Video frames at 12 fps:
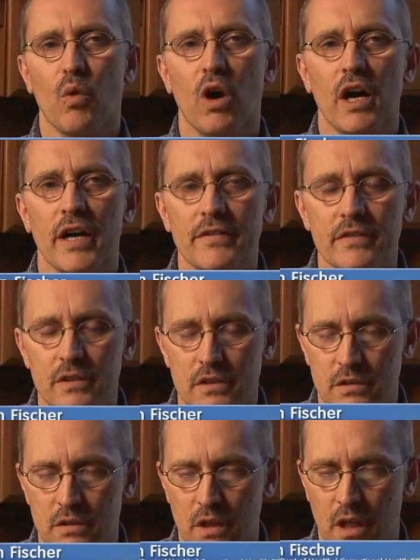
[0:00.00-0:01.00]
one,
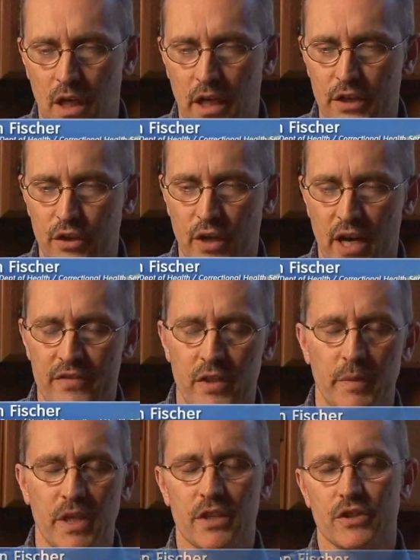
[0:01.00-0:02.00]
you have
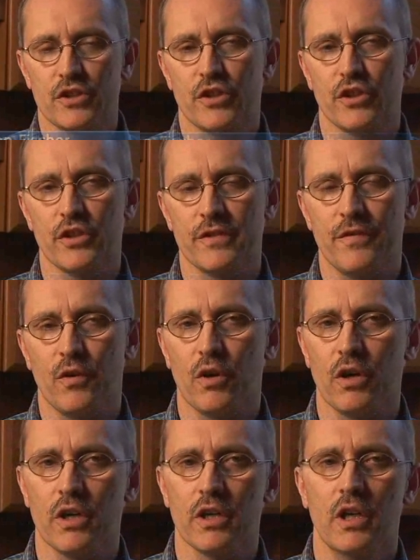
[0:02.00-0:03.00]
to be concerned
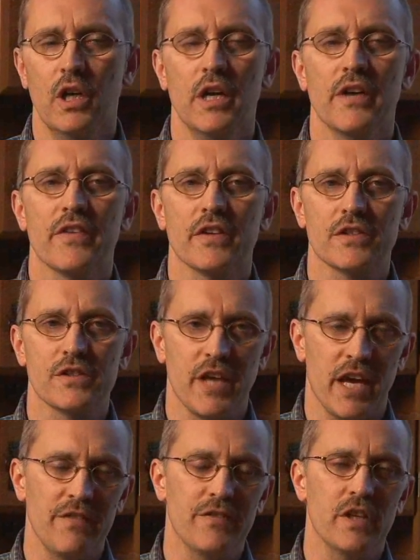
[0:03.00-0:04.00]
for the
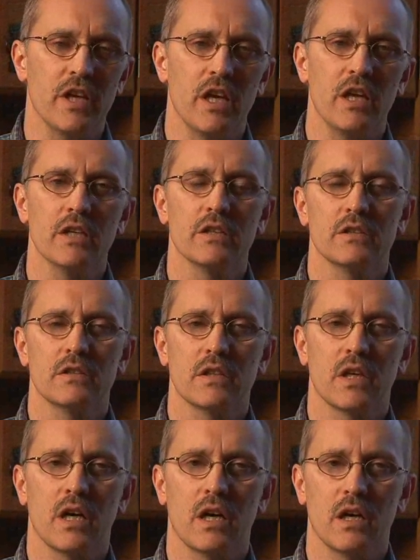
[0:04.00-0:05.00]
safety
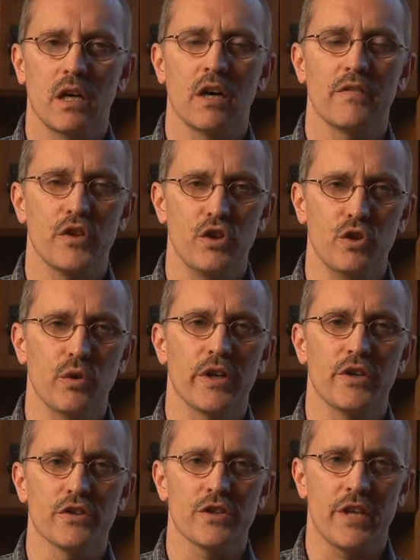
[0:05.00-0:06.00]
of you
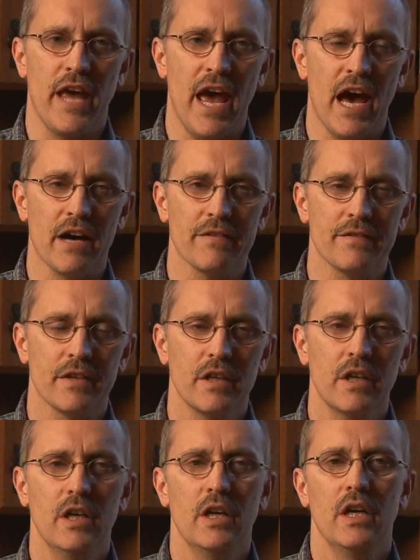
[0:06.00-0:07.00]
and your staff.
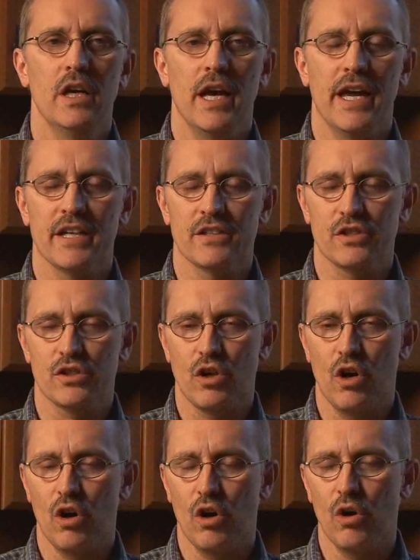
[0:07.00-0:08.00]
And
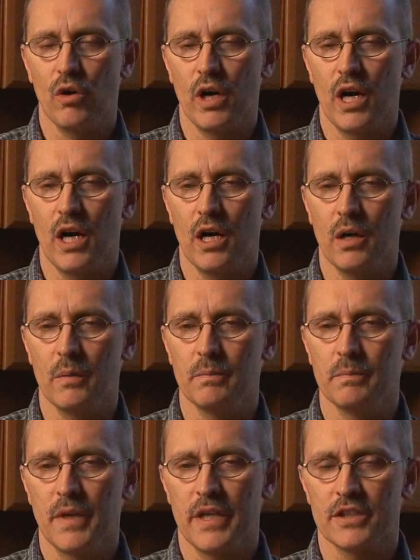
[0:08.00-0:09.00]

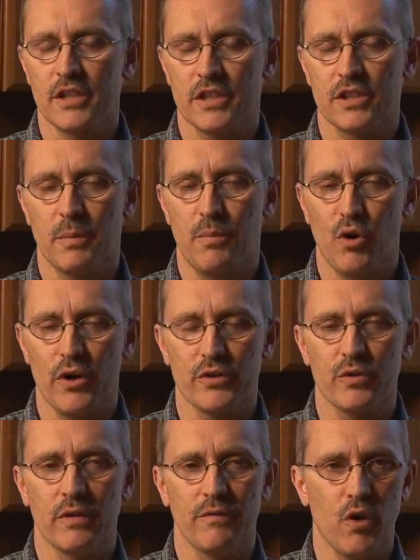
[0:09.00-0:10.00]
so it's
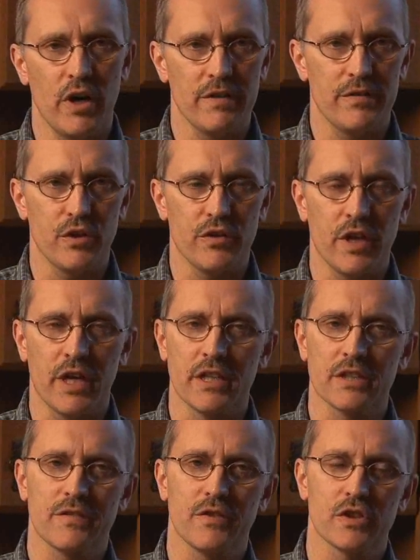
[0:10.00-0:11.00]
important to avoid a few
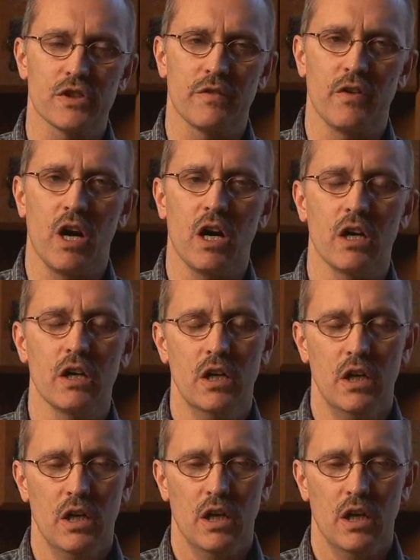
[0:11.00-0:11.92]
things. First of all,